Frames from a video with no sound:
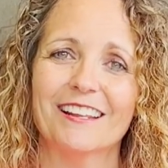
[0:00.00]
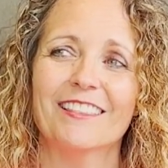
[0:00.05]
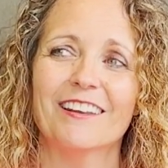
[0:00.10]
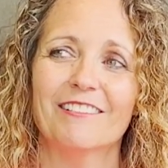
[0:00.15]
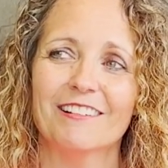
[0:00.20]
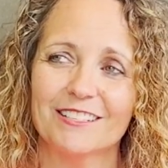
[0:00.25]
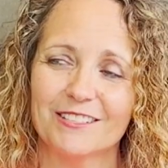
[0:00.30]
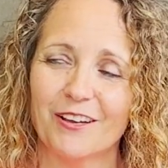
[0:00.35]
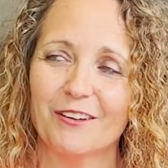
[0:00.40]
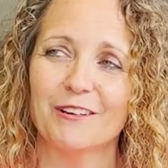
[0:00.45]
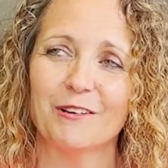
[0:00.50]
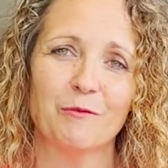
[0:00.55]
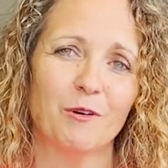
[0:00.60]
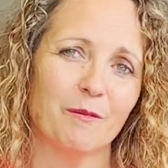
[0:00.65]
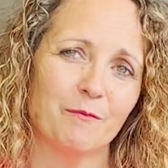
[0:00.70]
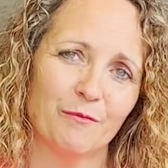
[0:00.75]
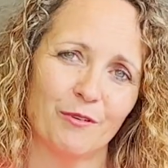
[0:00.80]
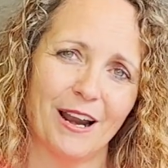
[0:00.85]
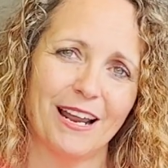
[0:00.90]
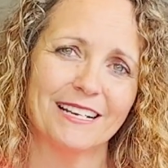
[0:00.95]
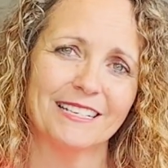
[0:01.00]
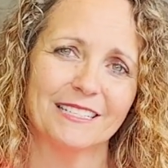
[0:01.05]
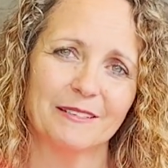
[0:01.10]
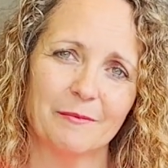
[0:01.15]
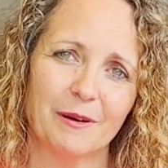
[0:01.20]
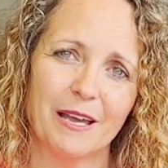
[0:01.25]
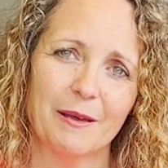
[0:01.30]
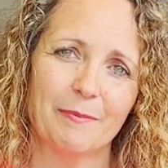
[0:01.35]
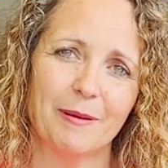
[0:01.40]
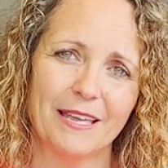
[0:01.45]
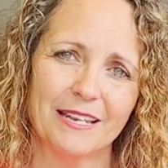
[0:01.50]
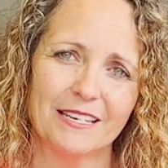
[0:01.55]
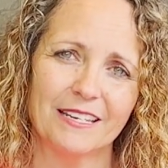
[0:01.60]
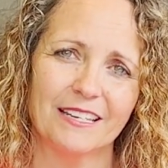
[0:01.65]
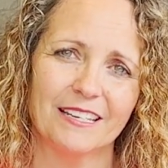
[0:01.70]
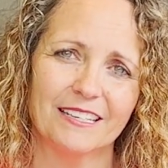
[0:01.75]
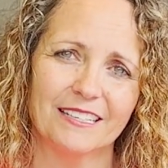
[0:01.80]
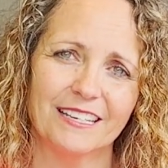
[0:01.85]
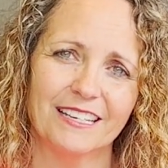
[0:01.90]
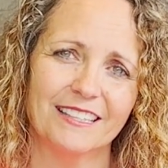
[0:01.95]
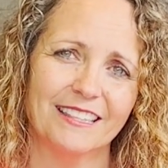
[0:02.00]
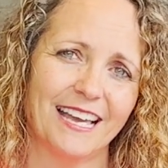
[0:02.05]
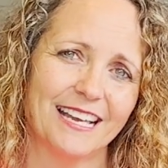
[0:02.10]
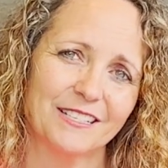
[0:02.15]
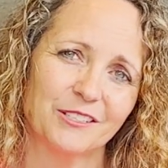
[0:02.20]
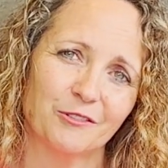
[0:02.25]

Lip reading: there is only one brand in my opinion, and that's